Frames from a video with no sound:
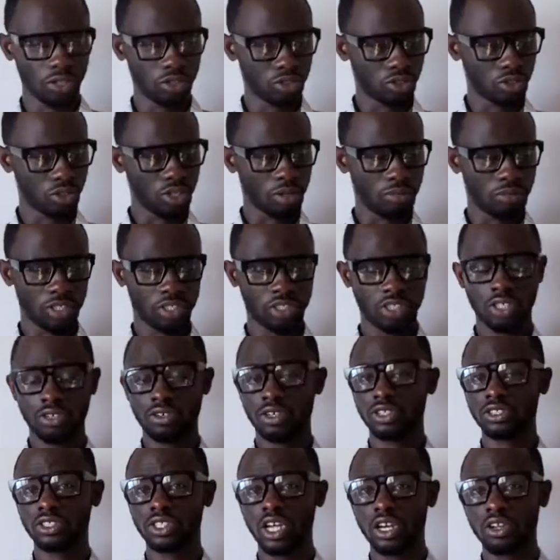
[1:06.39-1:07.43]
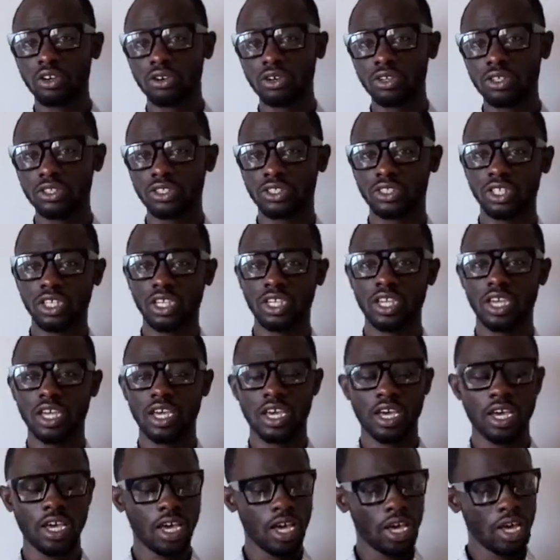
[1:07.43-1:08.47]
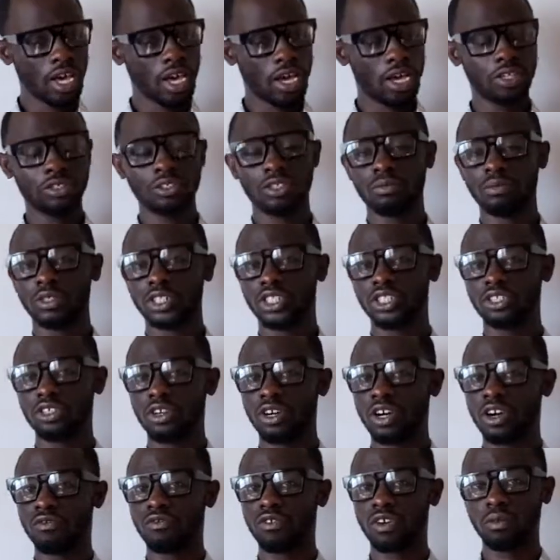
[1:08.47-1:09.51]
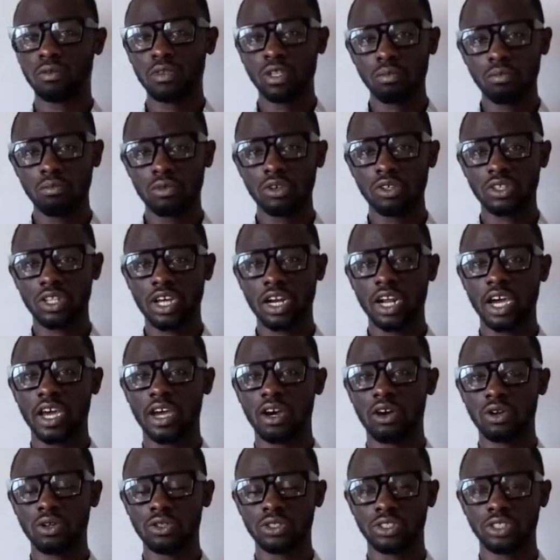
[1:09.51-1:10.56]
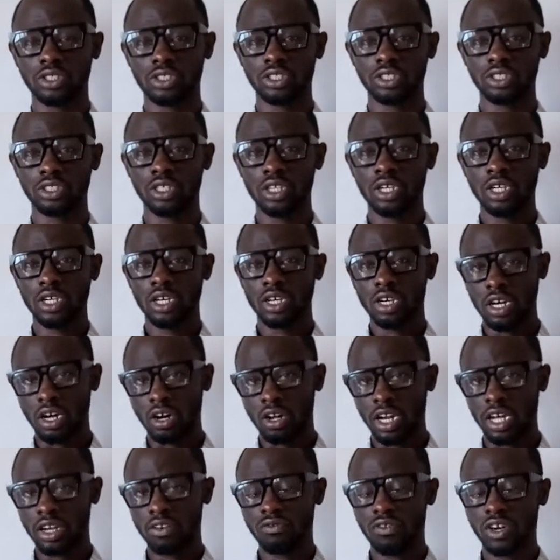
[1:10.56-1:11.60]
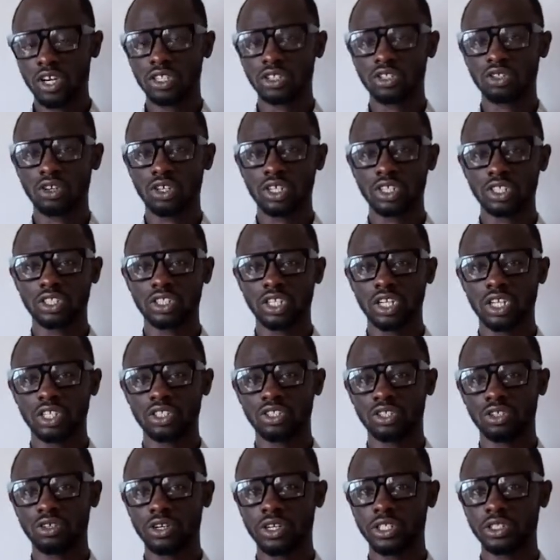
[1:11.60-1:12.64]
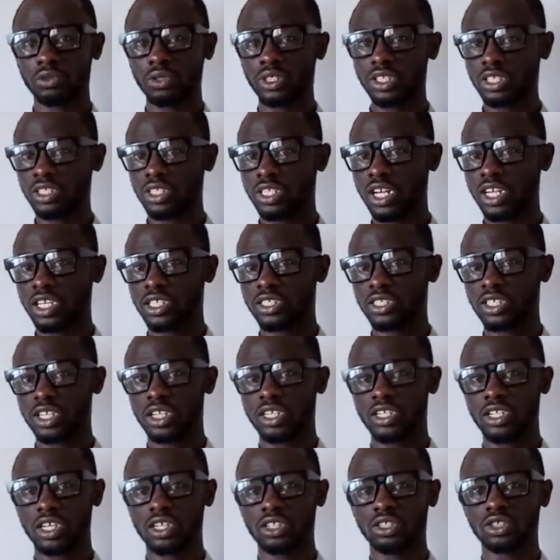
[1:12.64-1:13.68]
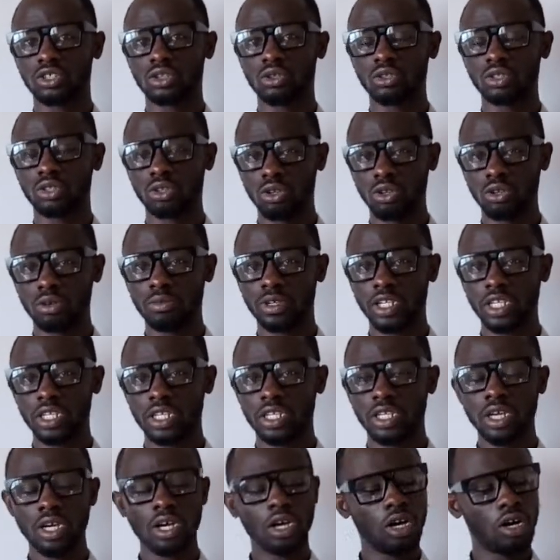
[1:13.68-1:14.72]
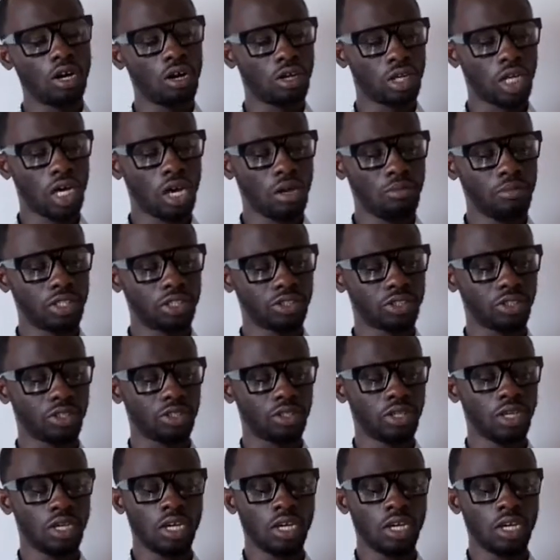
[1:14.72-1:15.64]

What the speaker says: So the materials that you're going to see here is the material from the book that I authored on Advanced Audit and Assurance, which is listed and sold globally on Amazon.